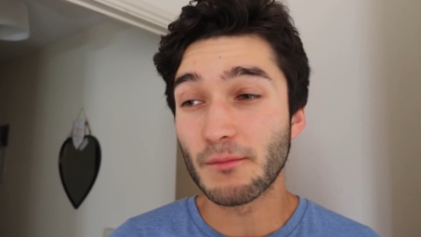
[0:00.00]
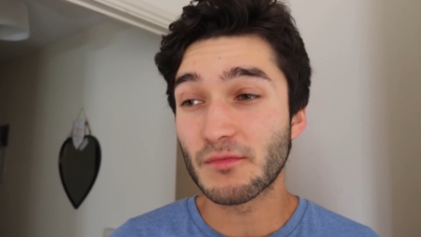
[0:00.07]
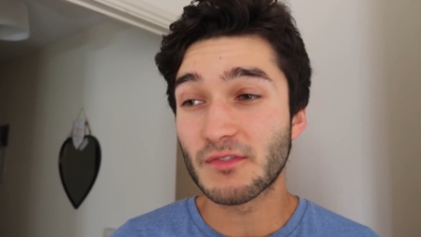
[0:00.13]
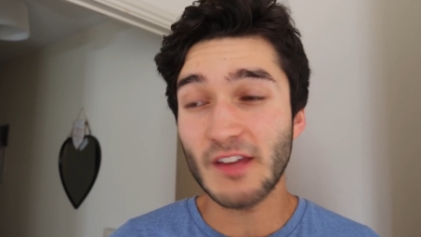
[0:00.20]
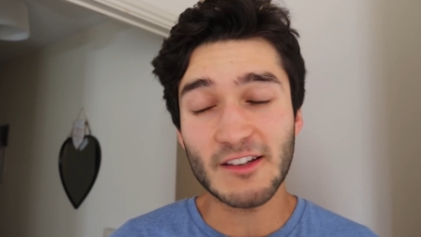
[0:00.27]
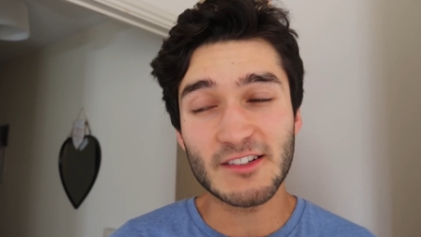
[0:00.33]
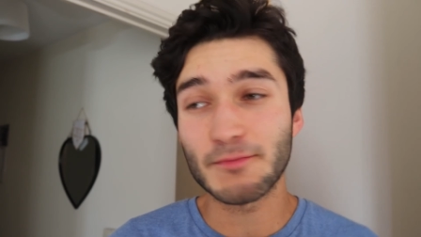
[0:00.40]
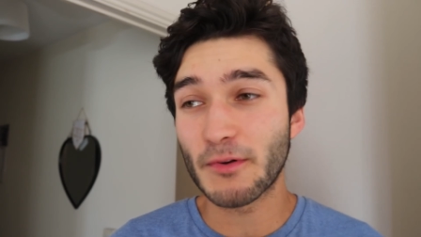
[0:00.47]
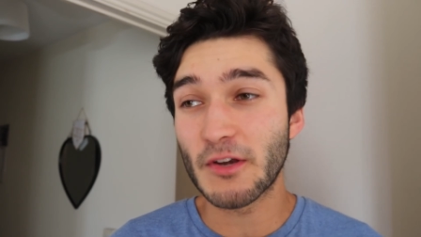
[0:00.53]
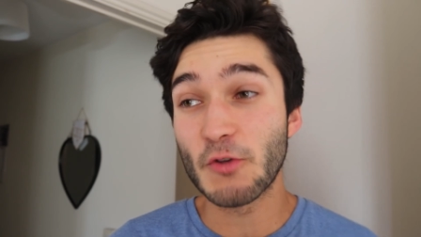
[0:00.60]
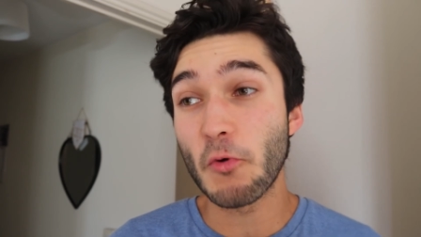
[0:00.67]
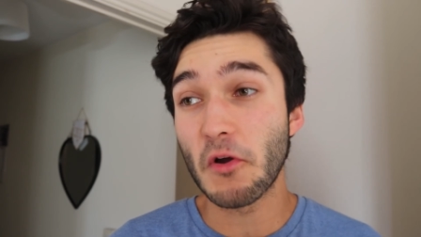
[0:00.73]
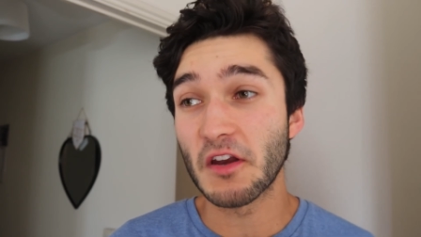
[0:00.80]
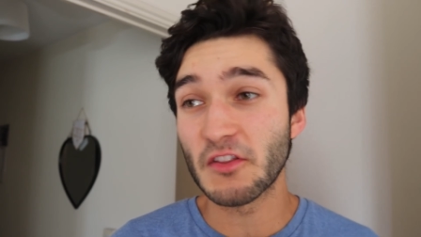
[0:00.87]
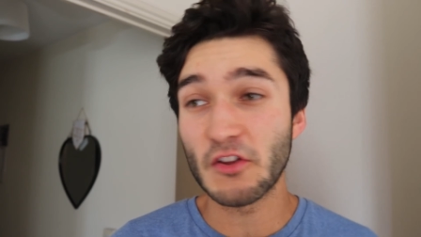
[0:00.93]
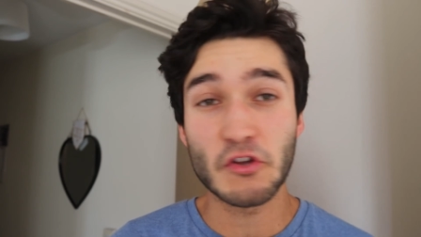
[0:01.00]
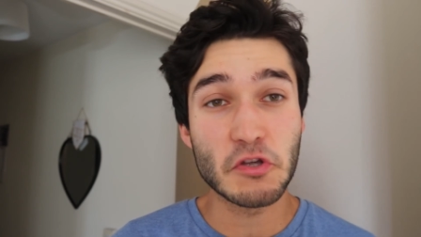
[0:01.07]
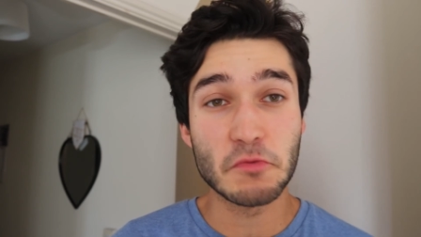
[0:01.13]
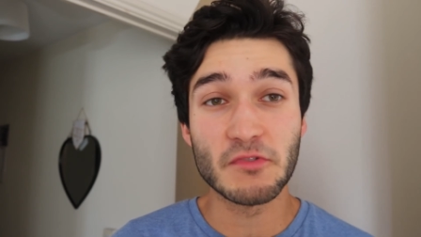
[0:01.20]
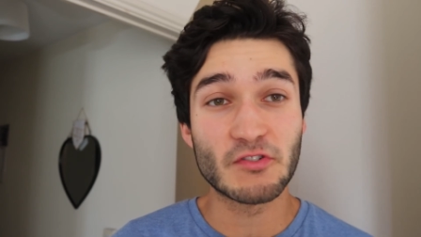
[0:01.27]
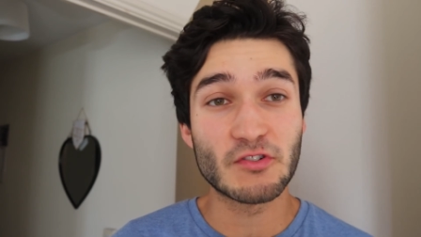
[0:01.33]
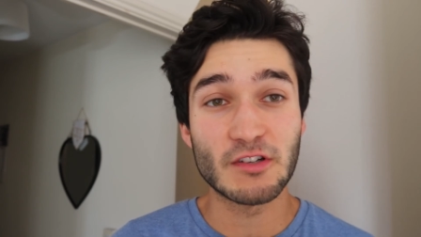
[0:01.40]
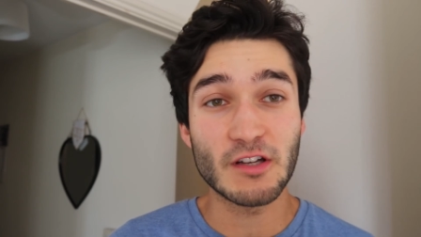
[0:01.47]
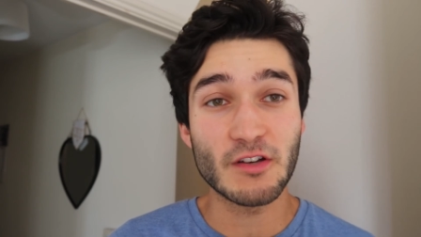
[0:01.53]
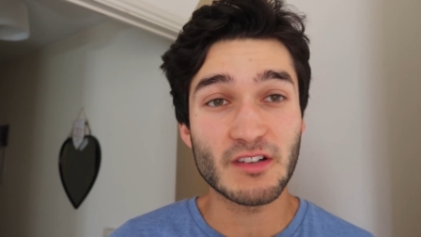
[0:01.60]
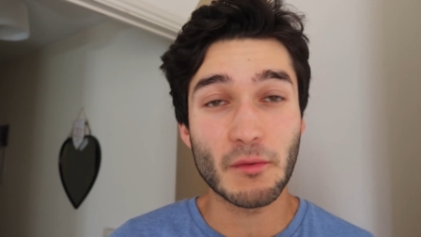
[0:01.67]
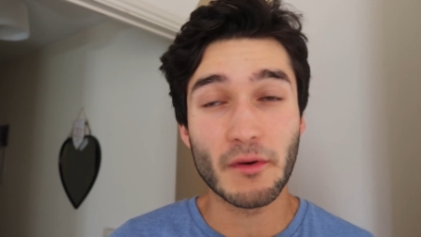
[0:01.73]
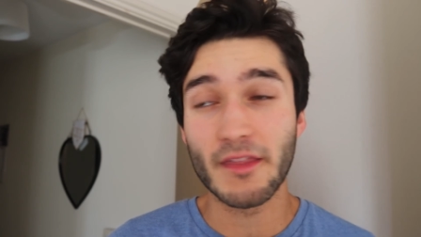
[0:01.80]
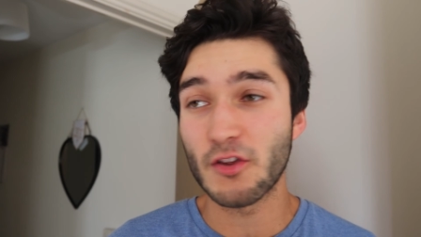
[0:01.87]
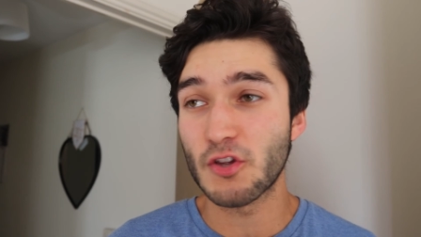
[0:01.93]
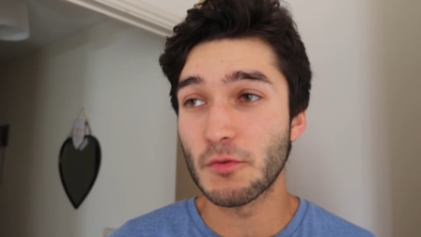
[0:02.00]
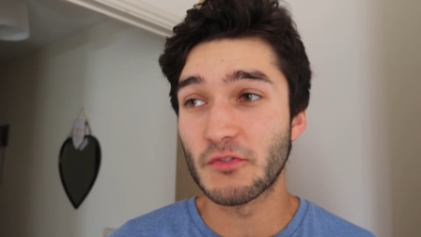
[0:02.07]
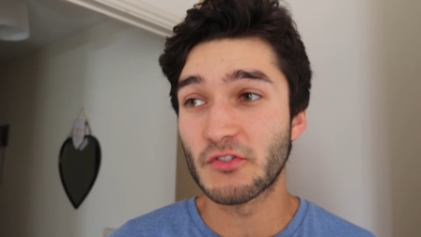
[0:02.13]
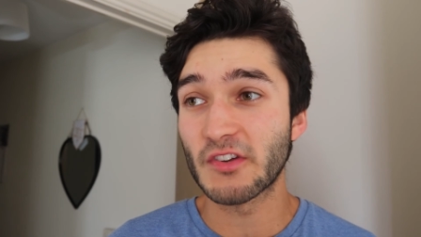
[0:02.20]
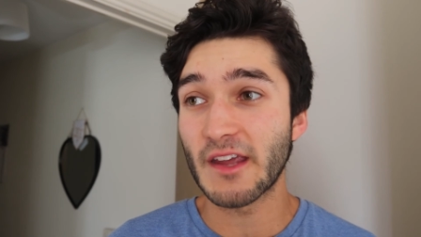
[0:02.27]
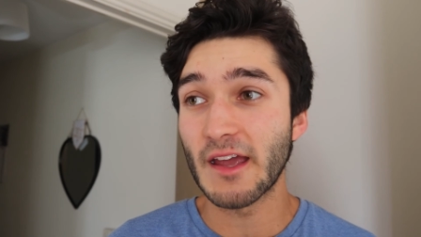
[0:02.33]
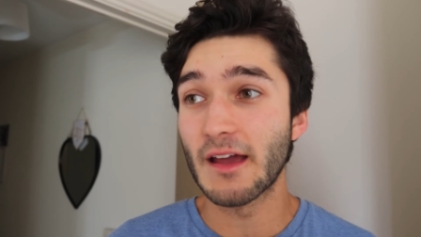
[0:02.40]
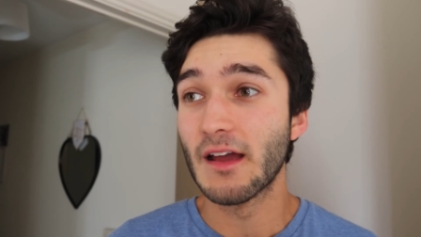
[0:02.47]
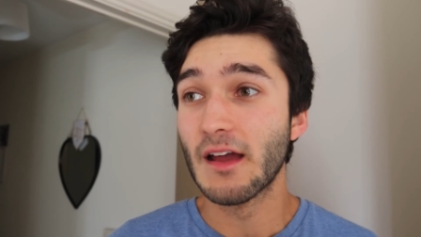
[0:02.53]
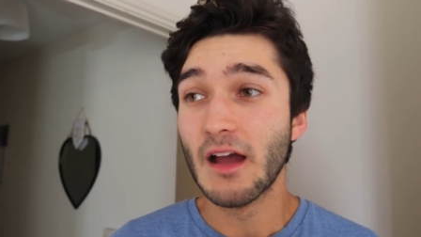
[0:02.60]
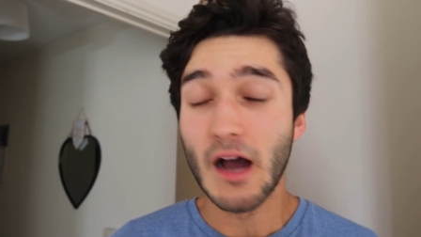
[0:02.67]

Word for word: desperately wanting the humans to lose. I wanted the humans to get.